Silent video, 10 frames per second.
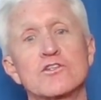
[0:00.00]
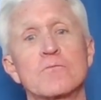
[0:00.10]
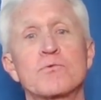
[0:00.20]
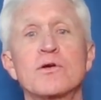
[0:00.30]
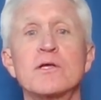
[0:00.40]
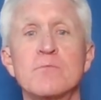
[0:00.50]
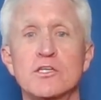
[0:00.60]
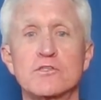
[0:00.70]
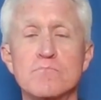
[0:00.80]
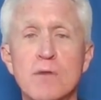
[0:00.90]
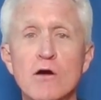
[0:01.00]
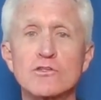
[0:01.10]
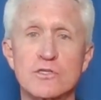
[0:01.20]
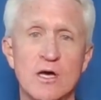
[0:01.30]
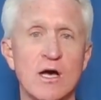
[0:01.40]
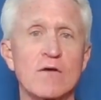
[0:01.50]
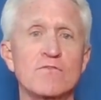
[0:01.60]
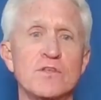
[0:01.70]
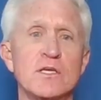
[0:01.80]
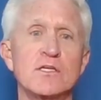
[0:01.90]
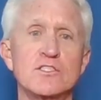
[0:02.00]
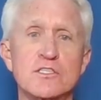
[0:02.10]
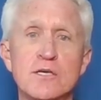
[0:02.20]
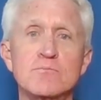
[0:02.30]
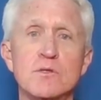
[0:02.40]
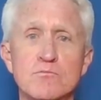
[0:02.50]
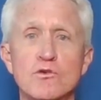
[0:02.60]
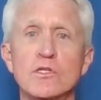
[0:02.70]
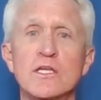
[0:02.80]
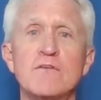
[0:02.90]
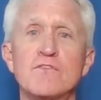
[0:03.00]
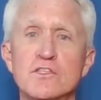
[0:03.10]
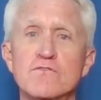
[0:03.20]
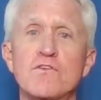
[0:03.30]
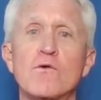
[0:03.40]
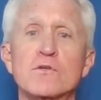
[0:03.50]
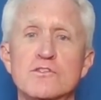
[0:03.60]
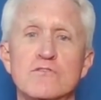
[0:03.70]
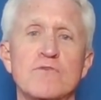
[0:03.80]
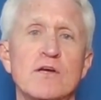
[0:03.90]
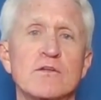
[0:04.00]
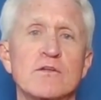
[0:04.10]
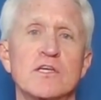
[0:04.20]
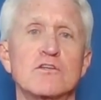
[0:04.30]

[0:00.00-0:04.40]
So pretty much most of the symptom relief is focused around